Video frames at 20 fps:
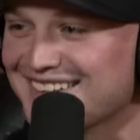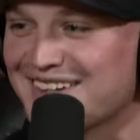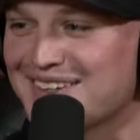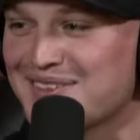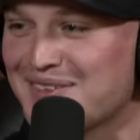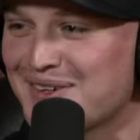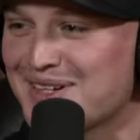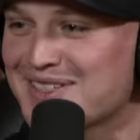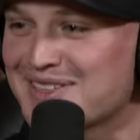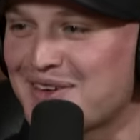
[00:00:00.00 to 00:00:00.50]
Like,
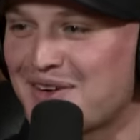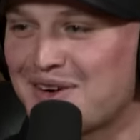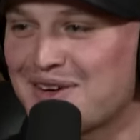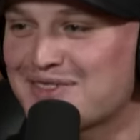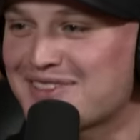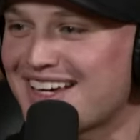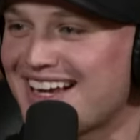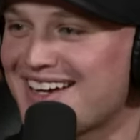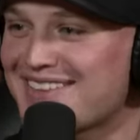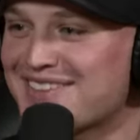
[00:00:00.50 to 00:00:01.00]
what does
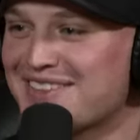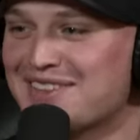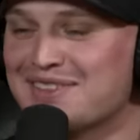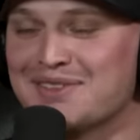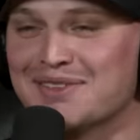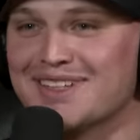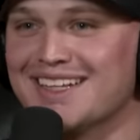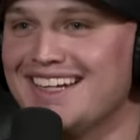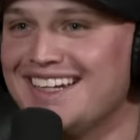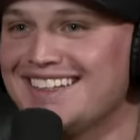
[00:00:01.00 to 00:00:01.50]
RFK have to
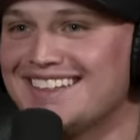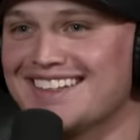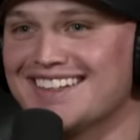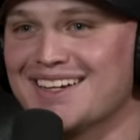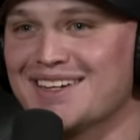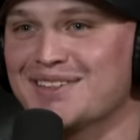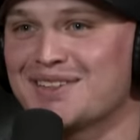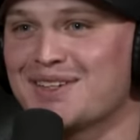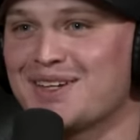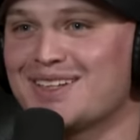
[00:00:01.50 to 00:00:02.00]
do with
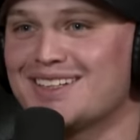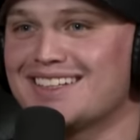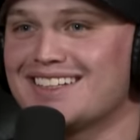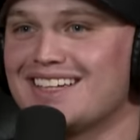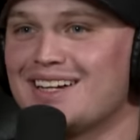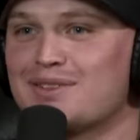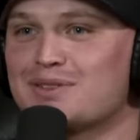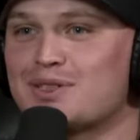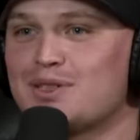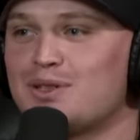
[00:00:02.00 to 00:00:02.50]
anything? I thought
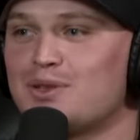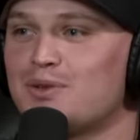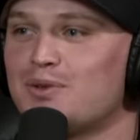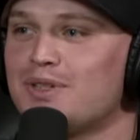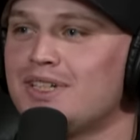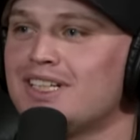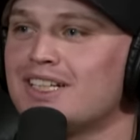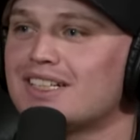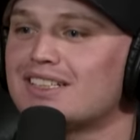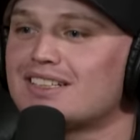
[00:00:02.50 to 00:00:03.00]
I was going to
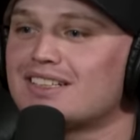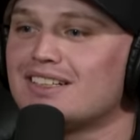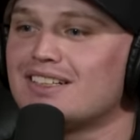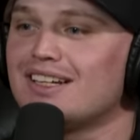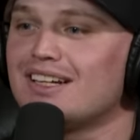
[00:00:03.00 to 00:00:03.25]
Rick's.